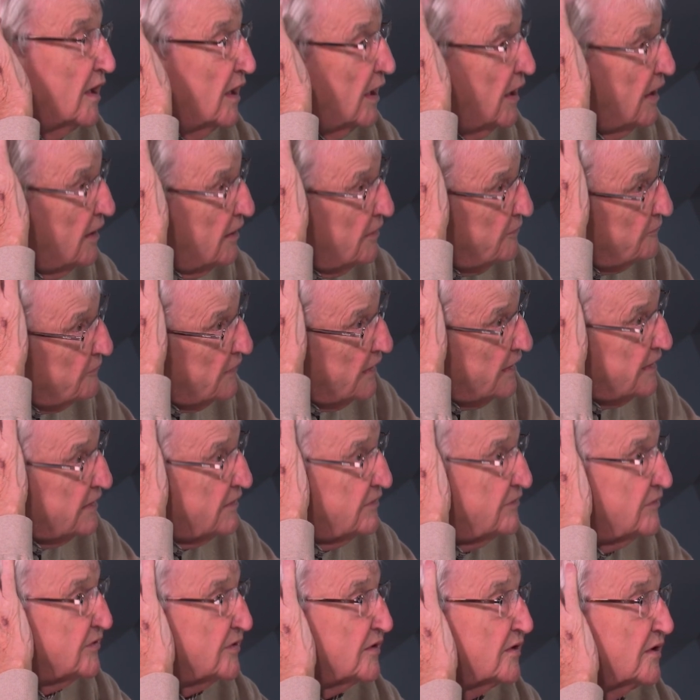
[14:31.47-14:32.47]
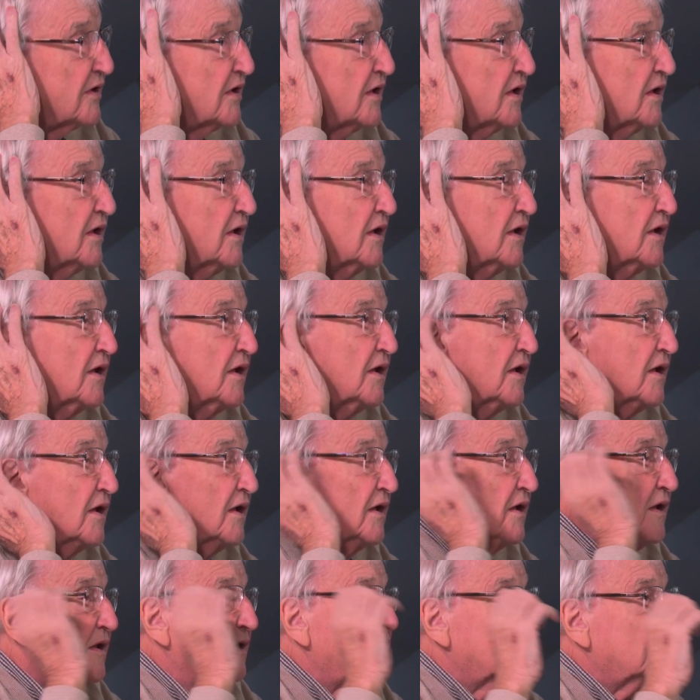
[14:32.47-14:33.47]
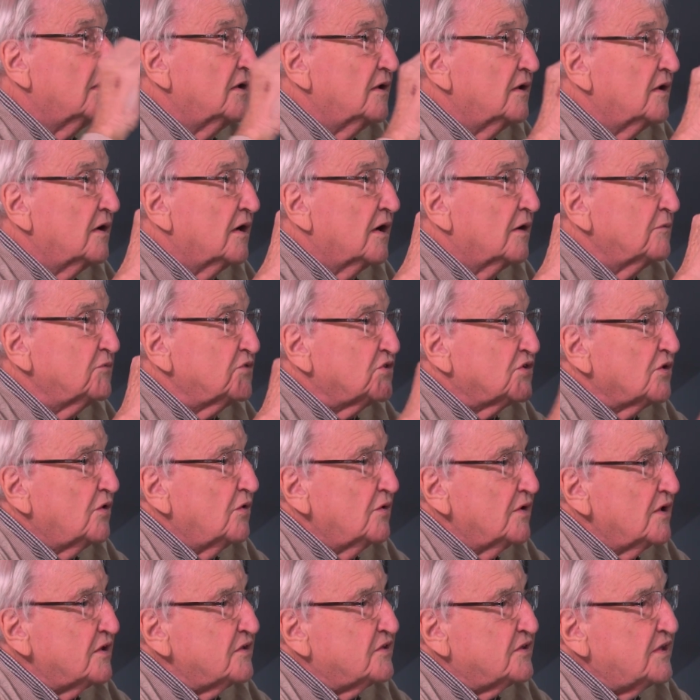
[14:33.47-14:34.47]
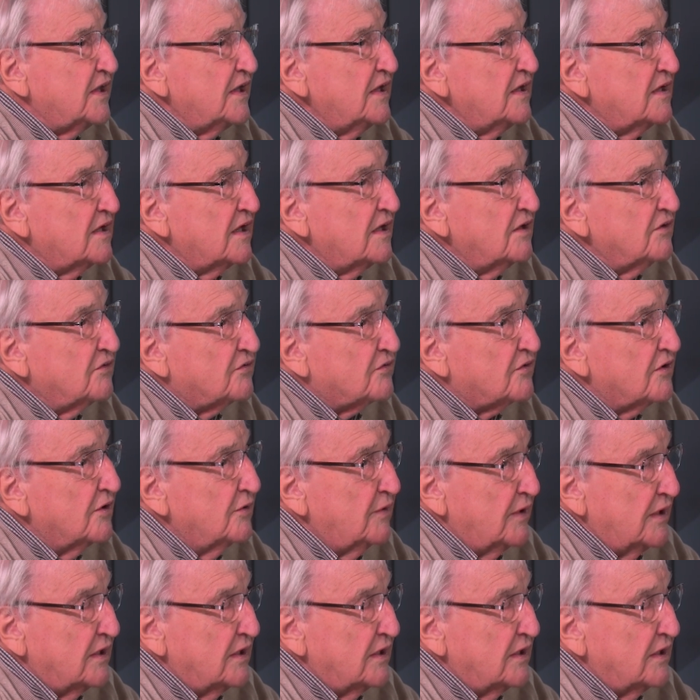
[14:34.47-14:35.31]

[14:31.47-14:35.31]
and I'm sure that thinking through